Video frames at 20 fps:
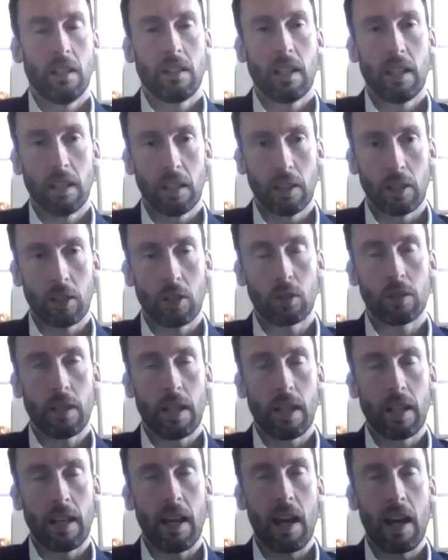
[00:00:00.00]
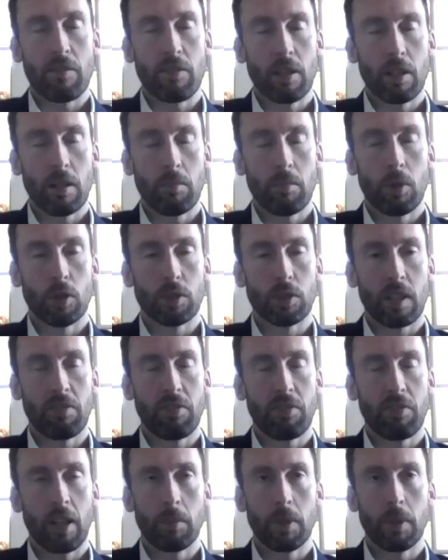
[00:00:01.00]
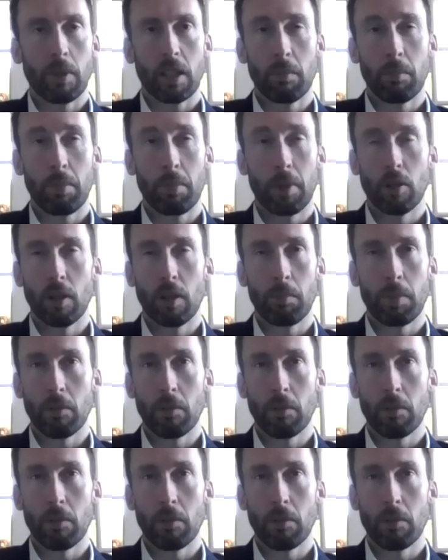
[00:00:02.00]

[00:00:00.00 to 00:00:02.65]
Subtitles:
that have a multifamily component.